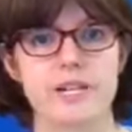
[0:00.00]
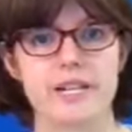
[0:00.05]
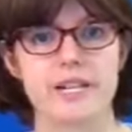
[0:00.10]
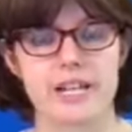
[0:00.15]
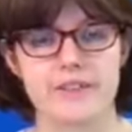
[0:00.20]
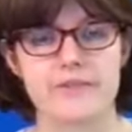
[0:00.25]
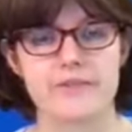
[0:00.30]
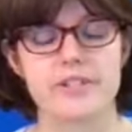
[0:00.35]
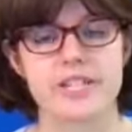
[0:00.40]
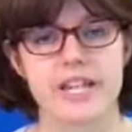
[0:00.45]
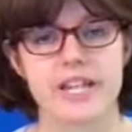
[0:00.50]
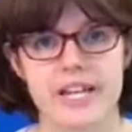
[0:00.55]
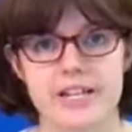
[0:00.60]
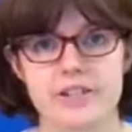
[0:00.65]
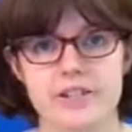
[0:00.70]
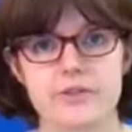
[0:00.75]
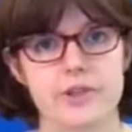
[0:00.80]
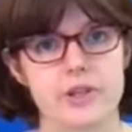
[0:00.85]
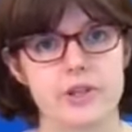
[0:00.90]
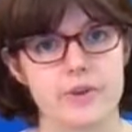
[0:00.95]
have
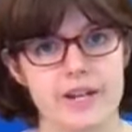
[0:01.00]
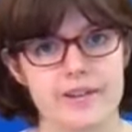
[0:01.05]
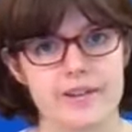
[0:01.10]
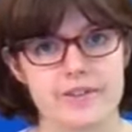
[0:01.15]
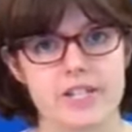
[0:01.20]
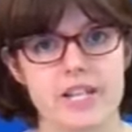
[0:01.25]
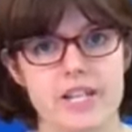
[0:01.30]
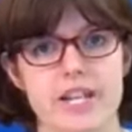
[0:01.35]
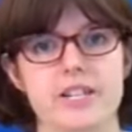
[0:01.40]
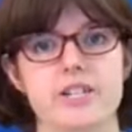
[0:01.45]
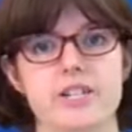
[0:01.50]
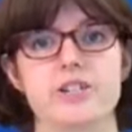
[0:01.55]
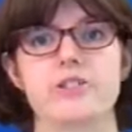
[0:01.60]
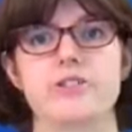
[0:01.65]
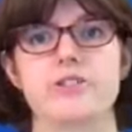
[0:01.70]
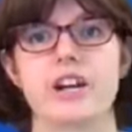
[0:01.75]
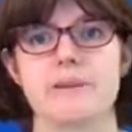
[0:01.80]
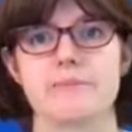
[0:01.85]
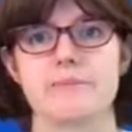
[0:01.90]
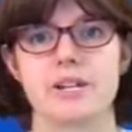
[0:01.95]
attained
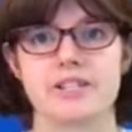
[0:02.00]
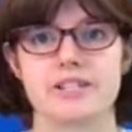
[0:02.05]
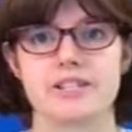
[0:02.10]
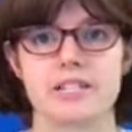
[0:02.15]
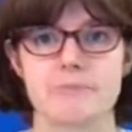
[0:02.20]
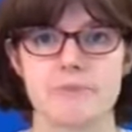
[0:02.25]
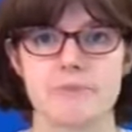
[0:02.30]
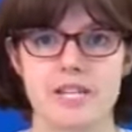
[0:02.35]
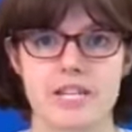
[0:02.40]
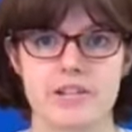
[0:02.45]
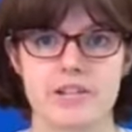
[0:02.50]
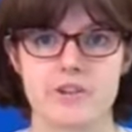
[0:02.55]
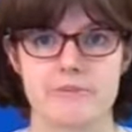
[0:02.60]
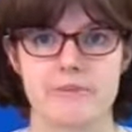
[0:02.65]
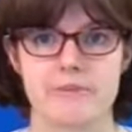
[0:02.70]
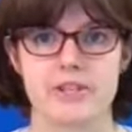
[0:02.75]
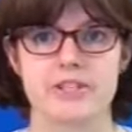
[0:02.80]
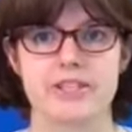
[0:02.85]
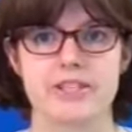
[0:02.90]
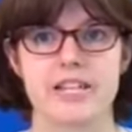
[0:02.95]
your MRCP, your
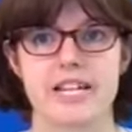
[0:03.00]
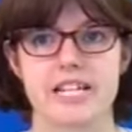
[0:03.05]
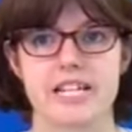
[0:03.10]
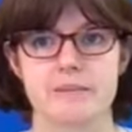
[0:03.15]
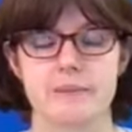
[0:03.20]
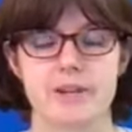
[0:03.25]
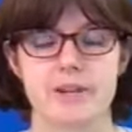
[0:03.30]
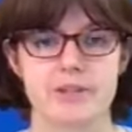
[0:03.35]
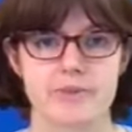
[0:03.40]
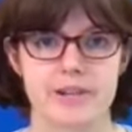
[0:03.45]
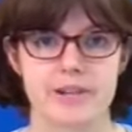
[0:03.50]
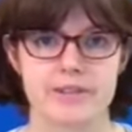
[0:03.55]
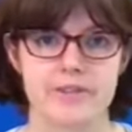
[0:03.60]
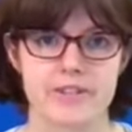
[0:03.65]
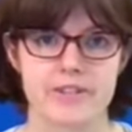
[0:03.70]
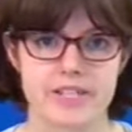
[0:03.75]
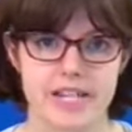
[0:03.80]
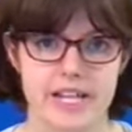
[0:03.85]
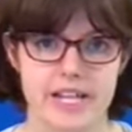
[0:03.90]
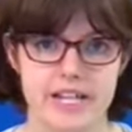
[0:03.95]
MRCS by the
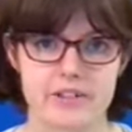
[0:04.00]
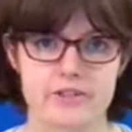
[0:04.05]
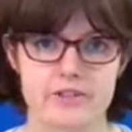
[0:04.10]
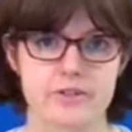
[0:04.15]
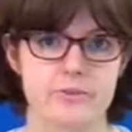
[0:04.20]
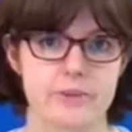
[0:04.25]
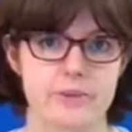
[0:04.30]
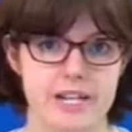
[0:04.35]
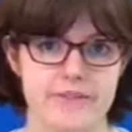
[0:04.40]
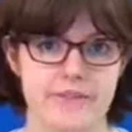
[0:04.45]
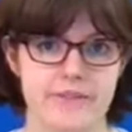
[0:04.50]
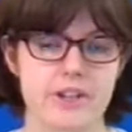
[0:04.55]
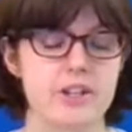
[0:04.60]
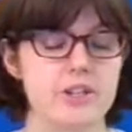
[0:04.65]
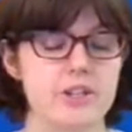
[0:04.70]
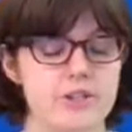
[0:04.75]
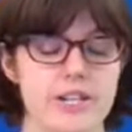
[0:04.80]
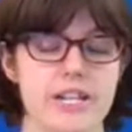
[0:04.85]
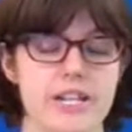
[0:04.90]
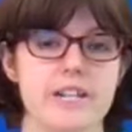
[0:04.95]
relevant date, or whatever
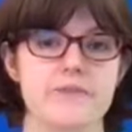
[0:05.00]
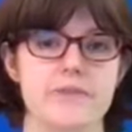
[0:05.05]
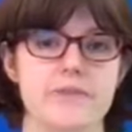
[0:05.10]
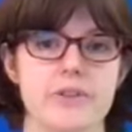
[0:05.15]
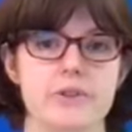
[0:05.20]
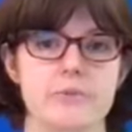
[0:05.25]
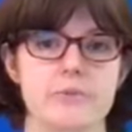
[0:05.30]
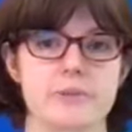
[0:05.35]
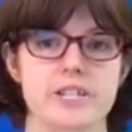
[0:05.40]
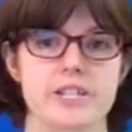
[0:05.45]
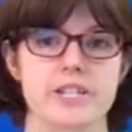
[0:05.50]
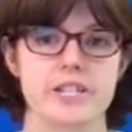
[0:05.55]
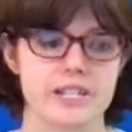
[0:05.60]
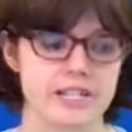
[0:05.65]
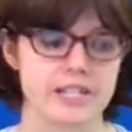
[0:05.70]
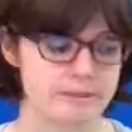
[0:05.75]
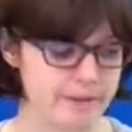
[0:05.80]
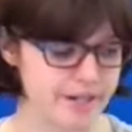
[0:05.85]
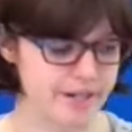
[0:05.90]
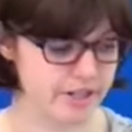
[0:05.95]
you need for your particular
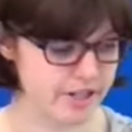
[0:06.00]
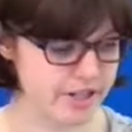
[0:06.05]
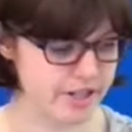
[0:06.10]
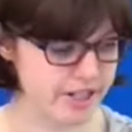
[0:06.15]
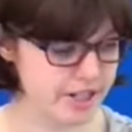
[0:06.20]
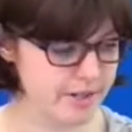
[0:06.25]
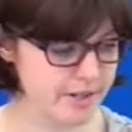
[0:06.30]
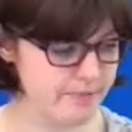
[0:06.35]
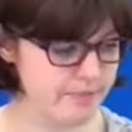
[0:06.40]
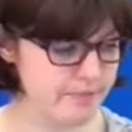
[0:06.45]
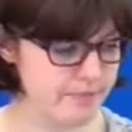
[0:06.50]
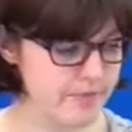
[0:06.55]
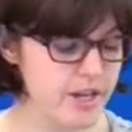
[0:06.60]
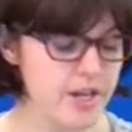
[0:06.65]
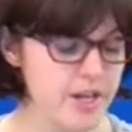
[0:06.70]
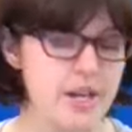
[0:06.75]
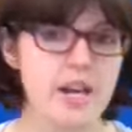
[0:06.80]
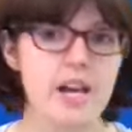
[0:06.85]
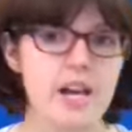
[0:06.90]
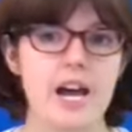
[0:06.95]
specialty,
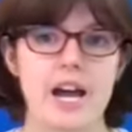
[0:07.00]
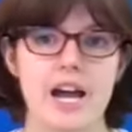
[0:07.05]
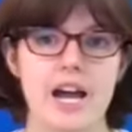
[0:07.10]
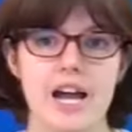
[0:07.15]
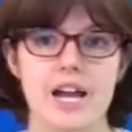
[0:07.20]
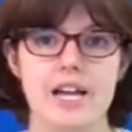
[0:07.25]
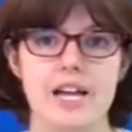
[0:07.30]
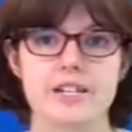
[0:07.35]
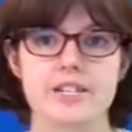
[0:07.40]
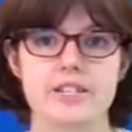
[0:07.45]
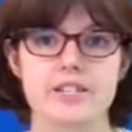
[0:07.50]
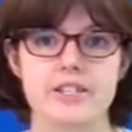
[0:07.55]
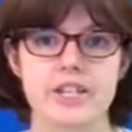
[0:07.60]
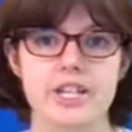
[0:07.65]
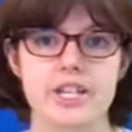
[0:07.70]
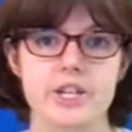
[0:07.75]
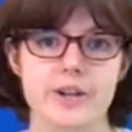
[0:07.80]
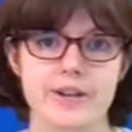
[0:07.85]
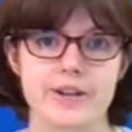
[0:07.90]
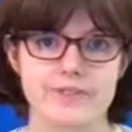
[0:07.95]
and that
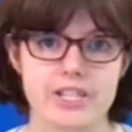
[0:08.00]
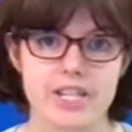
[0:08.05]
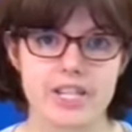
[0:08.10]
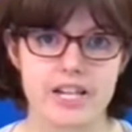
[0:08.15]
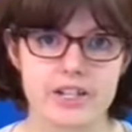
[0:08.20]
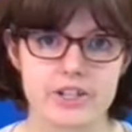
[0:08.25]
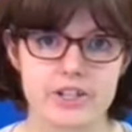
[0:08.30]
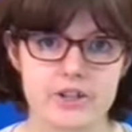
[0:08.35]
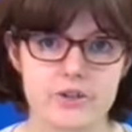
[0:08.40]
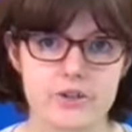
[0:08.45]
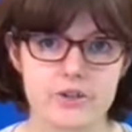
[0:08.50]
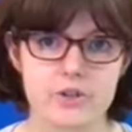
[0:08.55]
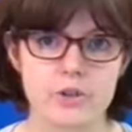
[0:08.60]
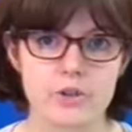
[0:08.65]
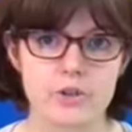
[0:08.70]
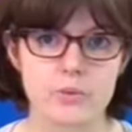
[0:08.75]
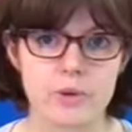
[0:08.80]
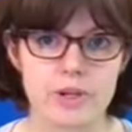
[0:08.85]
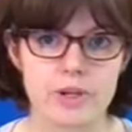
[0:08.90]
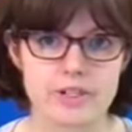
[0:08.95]
you have attained your
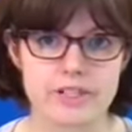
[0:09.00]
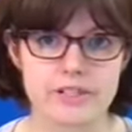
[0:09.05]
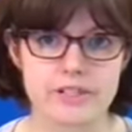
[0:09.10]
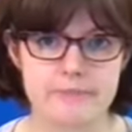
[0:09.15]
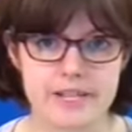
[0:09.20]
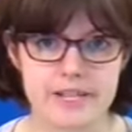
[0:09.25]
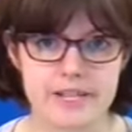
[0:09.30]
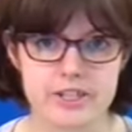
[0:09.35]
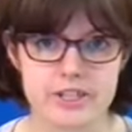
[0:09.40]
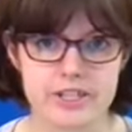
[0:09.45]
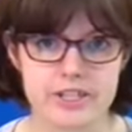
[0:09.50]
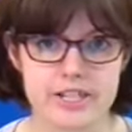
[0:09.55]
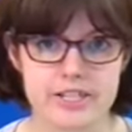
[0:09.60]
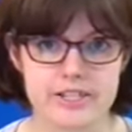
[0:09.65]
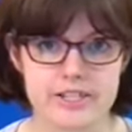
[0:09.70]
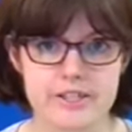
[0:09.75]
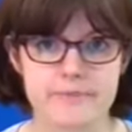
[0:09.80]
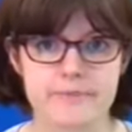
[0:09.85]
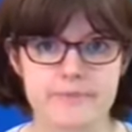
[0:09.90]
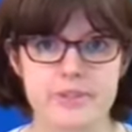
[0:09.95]
Core 1
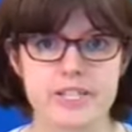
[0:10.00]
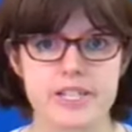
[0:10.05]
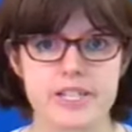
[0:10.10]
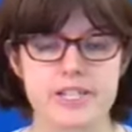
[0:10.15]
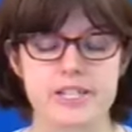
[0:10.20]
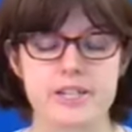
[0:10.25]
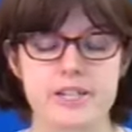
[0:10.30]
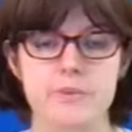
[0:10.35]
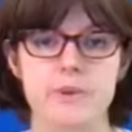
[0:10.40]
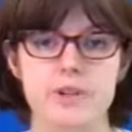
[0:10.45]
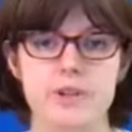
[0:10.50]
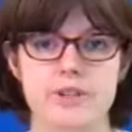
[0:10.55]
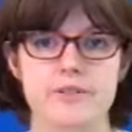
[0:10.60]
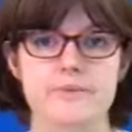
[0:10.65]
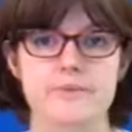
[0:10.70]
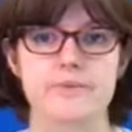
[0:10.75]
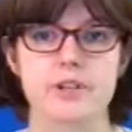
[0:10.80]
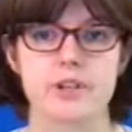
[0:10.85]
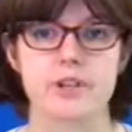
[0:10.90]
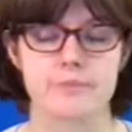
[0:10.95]
specialties, CT1
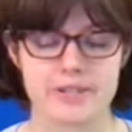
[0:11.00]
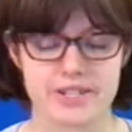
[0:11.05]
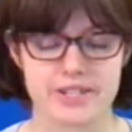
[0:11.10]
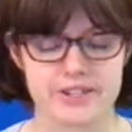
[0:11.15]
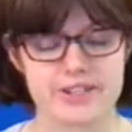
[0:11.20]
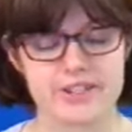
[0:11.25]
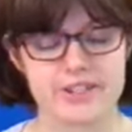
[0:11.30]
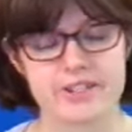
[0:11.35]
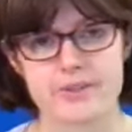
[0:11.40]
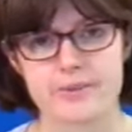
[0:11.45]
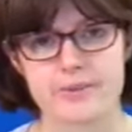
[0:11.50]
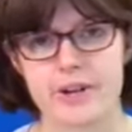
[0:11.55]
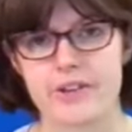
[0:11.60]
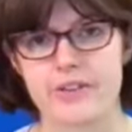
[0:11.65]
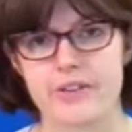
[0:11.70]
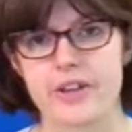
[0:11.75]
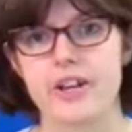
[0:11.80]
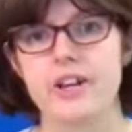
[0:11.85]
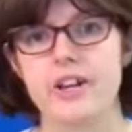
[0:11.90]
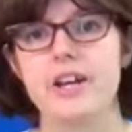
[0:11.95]
competencies
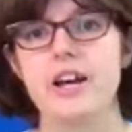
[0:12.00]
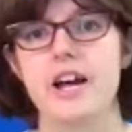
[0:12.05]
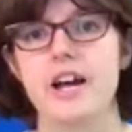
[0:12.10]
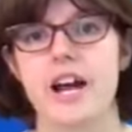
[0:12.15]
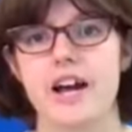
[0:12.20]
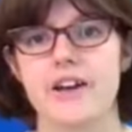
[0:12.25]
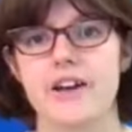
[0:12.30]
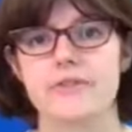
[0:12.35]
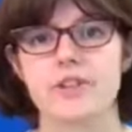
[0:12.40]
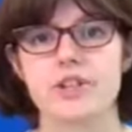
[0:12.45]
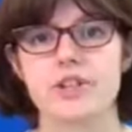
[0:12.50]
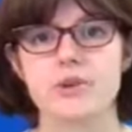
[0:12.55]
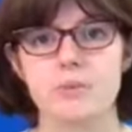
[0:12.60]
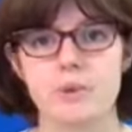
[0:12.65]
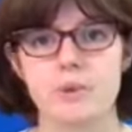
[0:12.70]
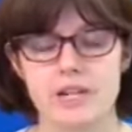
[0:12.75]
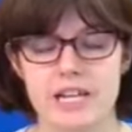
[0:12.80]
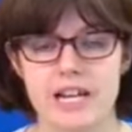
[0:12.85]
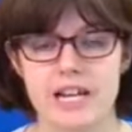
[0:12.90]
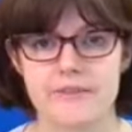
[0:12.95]
rather, and that you
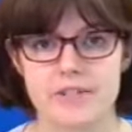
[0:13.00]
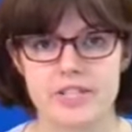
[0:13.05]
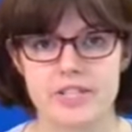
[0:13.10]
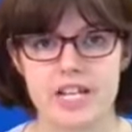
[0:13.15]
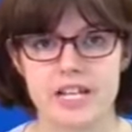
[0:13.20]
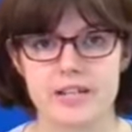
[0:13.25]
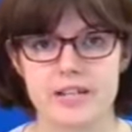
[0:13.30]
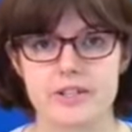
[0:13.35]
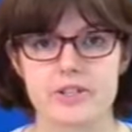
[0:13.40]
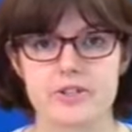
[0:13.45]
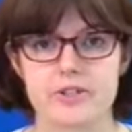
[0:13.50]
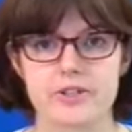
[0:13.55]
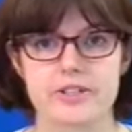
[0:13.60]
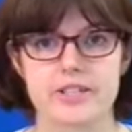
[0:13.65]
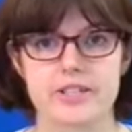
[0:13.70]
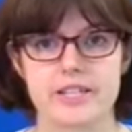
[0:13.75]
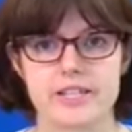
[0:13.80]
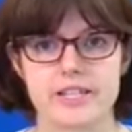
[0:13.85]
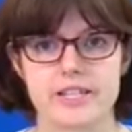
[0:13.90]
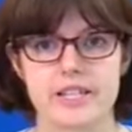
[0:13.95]
will have attained your
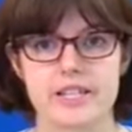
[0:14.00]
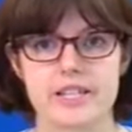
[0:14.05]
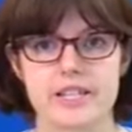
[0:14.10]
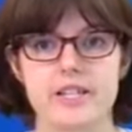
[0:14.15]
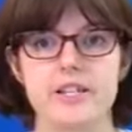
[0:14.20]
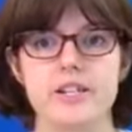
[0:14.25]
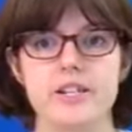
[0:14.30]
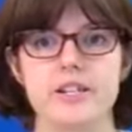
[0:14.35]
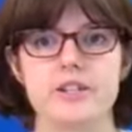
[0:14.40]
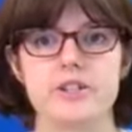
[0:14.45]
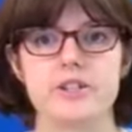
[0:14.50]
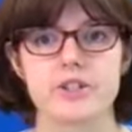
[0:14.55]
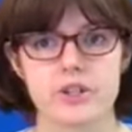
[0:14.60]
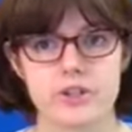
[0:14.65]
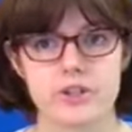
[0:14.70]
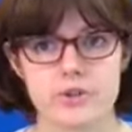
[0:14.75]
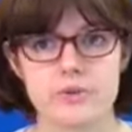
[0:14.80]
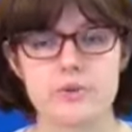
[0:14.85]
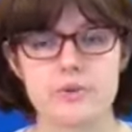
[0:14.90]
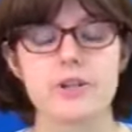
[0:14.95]

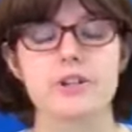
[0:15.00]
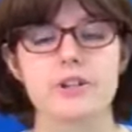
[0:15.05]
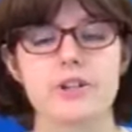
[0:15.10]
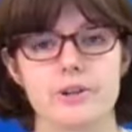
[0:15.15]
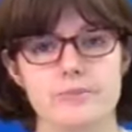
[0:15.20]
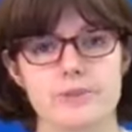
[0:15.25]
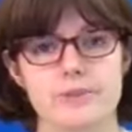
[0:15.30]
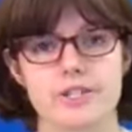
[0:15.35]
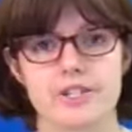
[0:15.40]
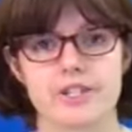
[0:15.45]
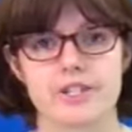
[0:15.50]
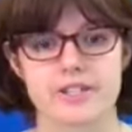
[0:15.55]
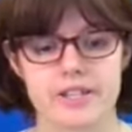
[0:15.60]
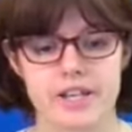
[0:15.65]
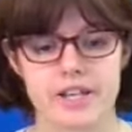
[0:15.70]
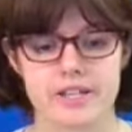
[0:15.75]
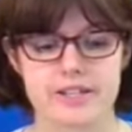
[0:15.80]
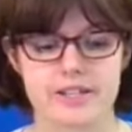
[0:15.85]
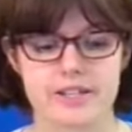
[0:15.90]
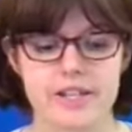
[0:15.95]
CT2
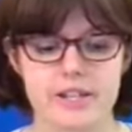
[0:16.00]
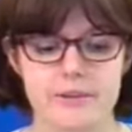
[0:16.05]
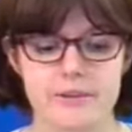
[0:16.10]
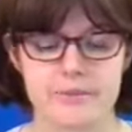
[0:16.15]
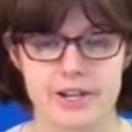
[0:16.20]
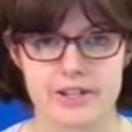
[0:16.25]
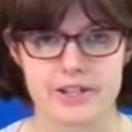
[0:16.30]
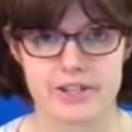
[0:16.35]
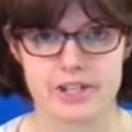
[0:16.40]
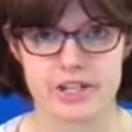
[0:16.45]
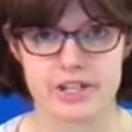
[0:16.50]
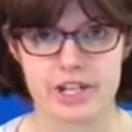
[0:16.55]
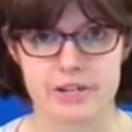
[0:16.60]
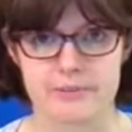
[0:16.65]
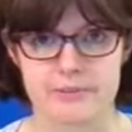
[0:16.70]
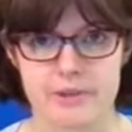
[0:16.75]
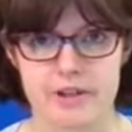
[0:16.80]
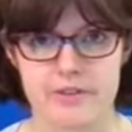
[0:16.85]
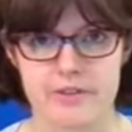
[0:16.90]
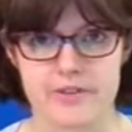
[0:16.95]
competencies by the
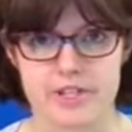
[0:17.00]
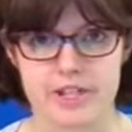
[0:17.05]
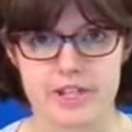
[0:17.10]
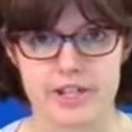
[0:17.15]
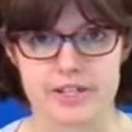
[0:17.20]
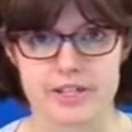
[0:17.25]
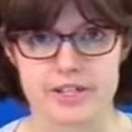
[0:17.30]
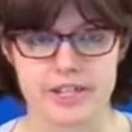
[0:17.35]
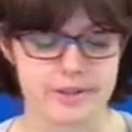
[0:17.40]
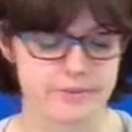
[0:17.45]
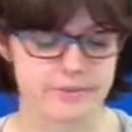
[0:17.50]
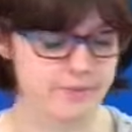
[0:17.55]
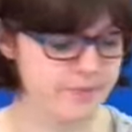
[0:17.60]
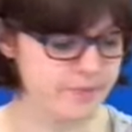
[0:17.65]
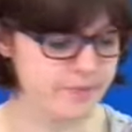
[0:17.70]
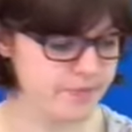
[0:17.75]
time of starting.